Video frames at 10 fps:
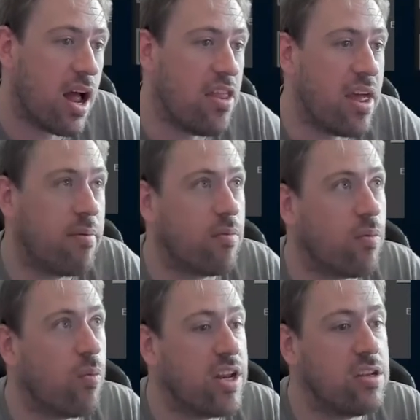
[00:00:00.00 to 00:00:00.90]
And then
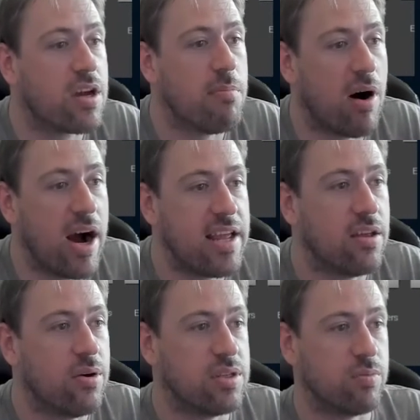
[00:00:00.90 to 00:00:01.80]
when you combine
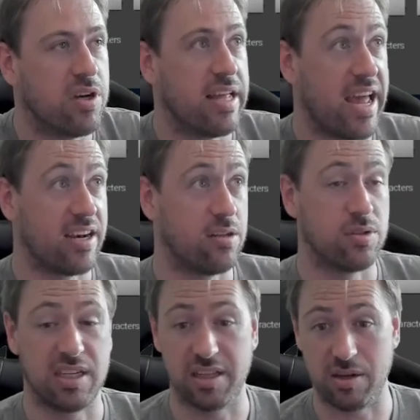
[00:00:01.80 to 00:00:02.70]
those with editor
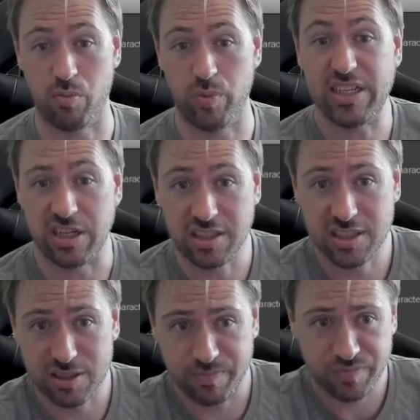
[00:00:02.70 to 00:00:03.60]
utility widgets,